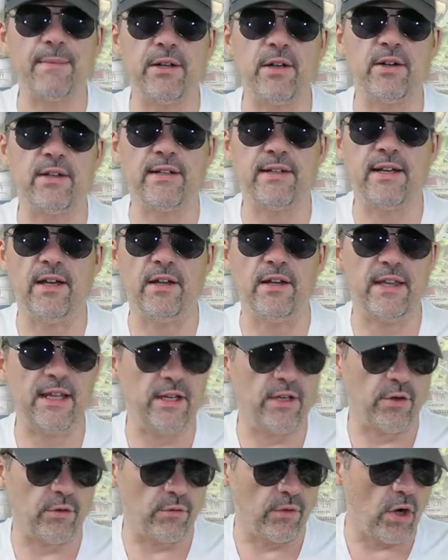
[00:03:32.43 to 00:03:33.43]
here to tell you
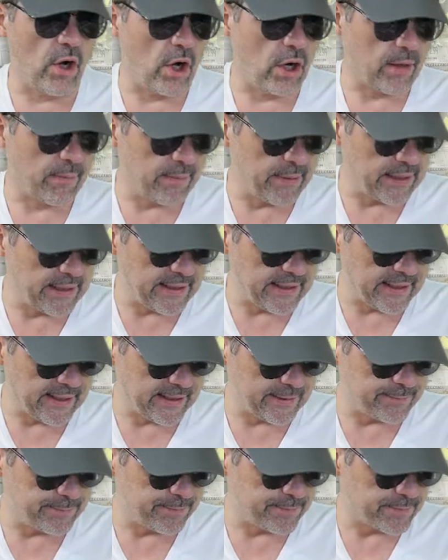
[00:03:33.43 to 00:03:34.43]
that you're wrong, but
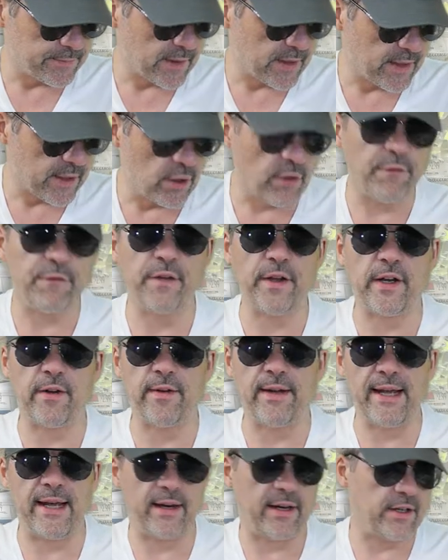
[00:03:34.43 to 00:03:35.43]
um, you'll
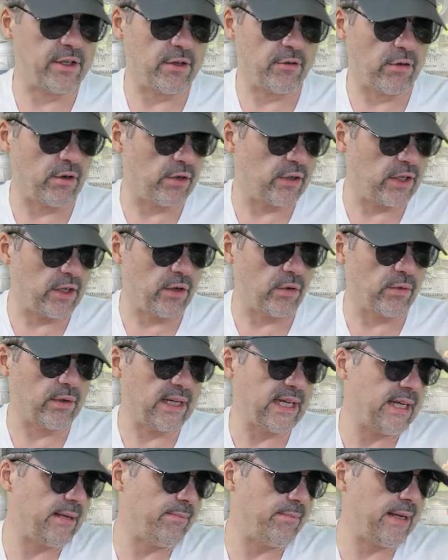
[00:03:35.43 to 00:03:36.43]
figure it out on your own. You don't
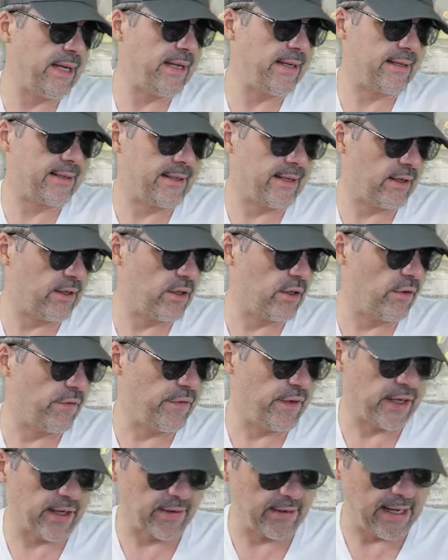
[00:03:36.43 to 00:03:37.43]
need me to tell you. You'll
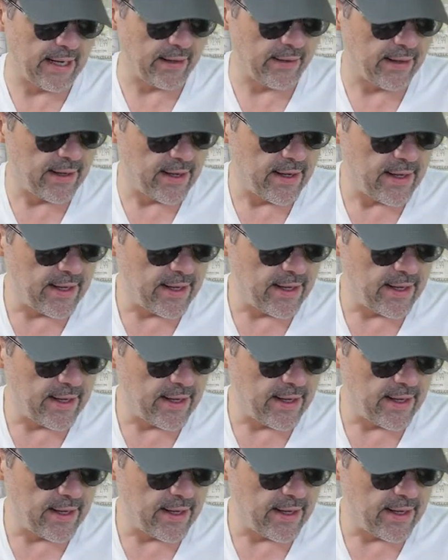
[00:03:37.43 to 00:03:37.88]
figure it out.